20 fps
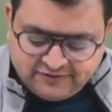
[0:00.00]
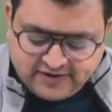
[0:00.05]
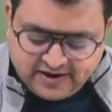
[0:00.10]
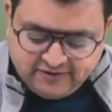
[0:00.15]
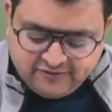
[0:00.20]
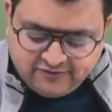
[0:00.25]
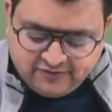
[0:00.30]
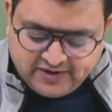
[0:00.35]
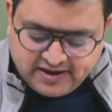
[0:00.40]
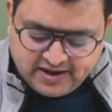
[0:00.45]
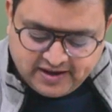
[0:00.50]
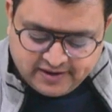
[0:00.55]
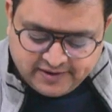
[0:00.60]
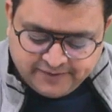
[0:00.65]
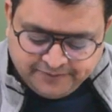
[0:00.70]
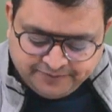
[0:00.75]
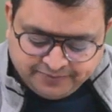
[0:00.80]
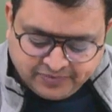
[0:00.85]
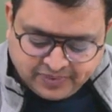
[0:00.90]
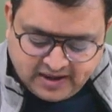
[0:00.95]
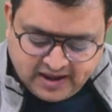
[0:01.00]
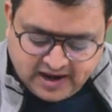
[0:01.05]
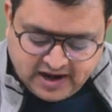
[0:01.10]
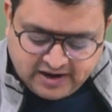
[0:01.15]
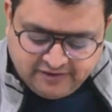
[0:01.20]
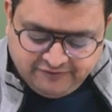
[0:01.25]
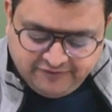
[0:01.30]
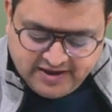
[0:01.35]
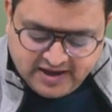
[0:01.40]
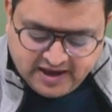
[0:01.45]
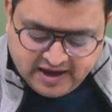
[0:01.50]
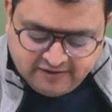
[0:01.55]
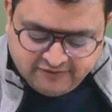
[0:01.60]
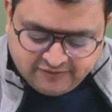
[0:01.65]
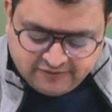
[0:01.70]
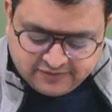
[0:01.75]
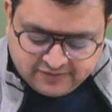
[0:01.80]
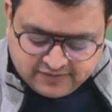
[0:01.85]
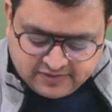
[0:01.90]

5 lakh and we have